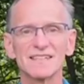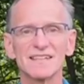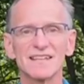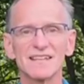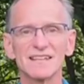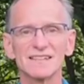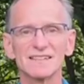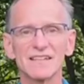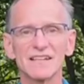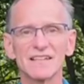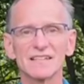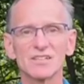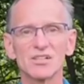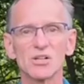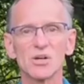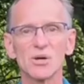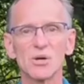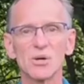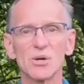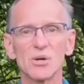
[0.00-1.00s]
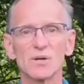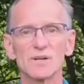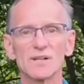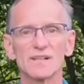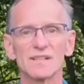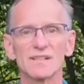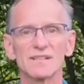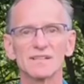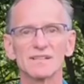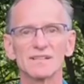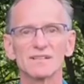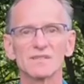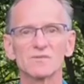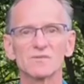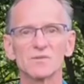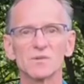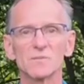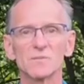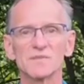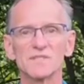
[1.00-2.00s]
and let go
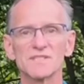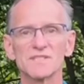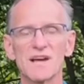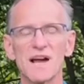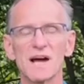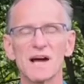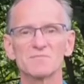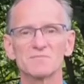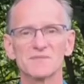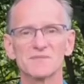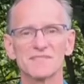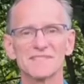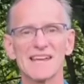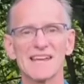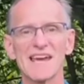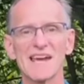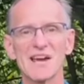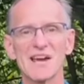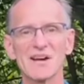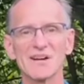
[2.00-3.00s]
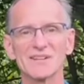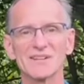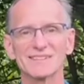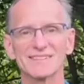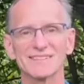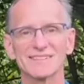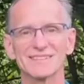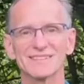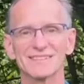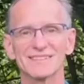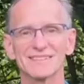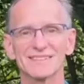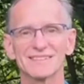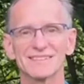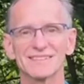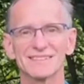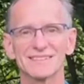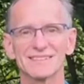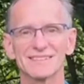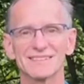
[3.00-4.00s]
from the top down.
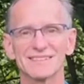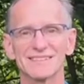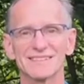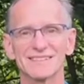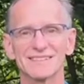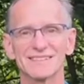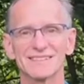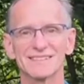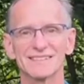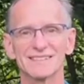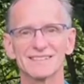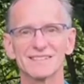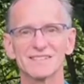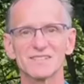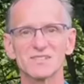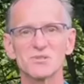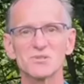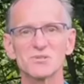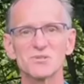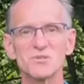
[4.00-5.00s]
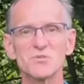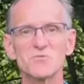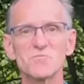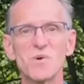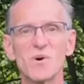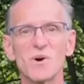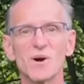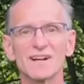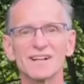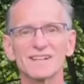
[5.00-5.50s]
Let's do 2 more.